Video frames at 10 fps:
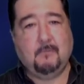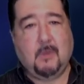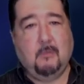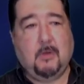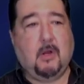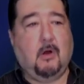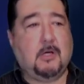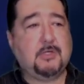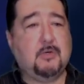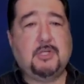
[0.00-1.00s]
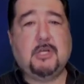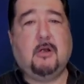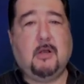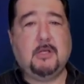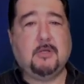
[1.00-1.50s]
but they're also
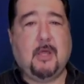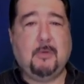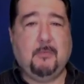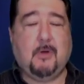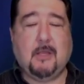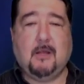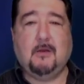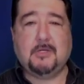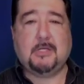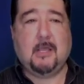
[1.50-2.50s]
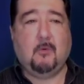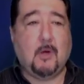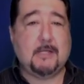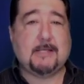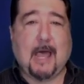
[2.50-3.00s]
sharing so that people can understand
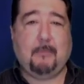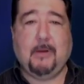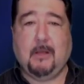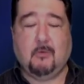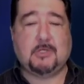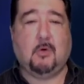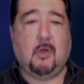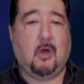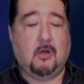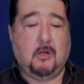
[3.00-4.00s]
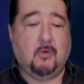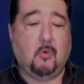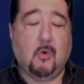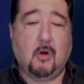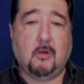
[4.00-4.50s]
what is happening and what's going on in the
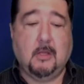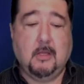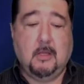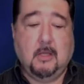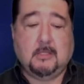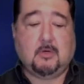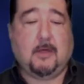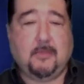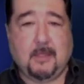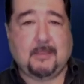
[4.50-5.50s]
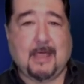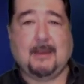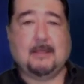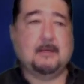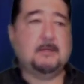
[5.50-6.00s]
world. So I think that
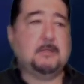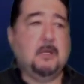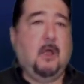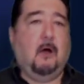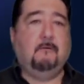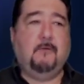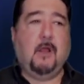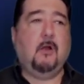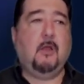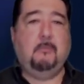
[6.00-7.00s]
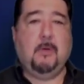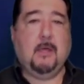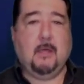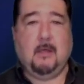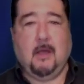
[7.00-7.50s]
is a very
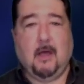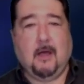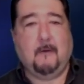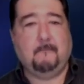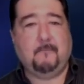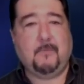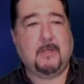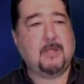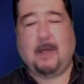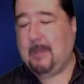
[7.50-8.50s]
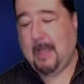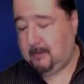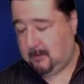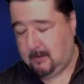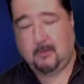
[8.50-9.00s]
big, um, I mean, I,
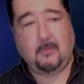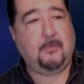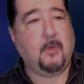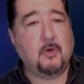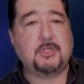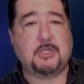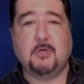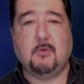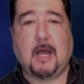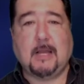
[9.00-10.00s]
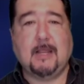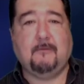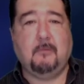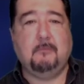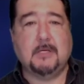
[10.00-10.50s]
the, those two, I
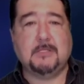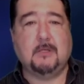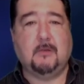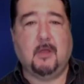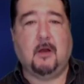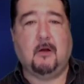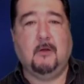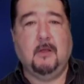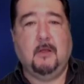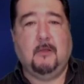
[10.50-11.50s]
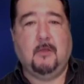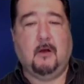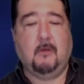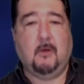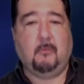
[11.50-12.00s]
never miss their,
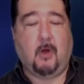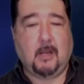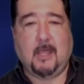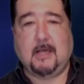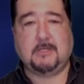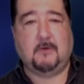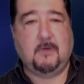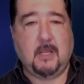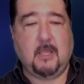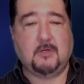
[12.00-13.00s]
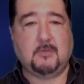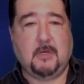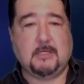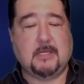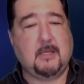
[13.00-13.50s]
their, their broadcasts, their videos,
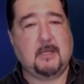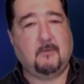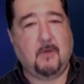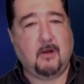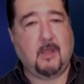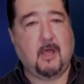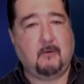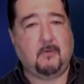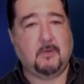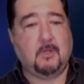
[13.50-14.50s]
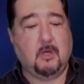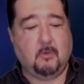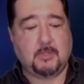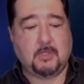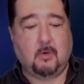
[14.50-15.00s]
because I think it's very helpful to know
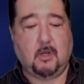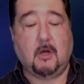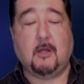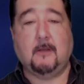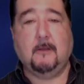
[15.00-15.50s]
what's going on.